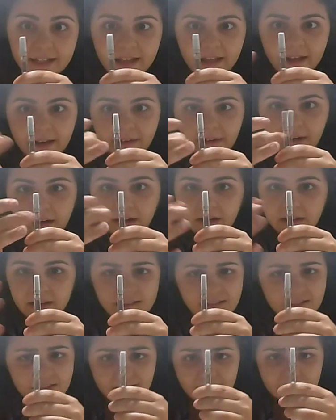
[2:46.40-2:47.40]
the air out
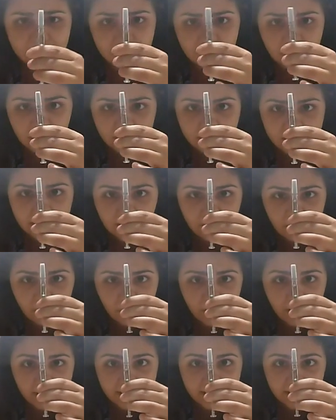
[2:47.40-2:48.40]
because it does not seem
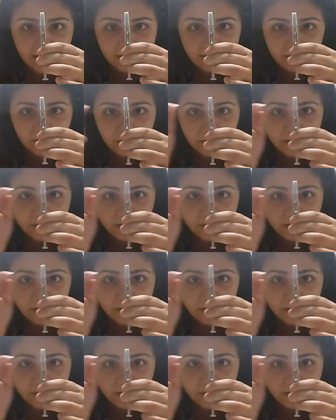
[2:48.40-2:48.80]
right to have all